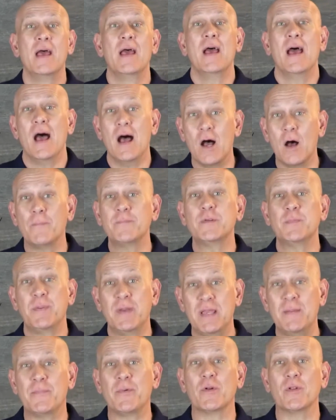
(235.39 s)
helped
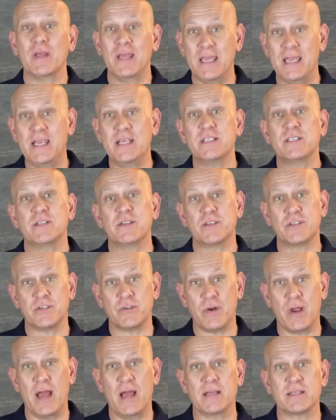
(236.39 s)
people ease the
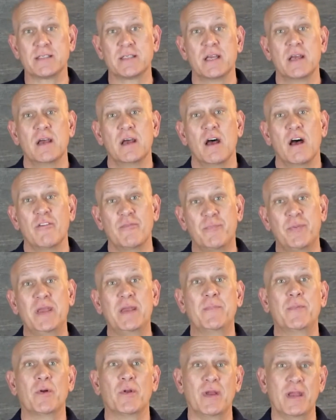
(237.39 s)
stress of
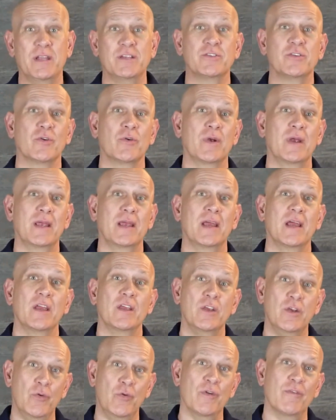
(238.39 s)
people entering
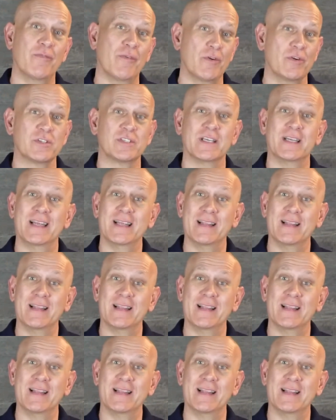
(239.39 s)
university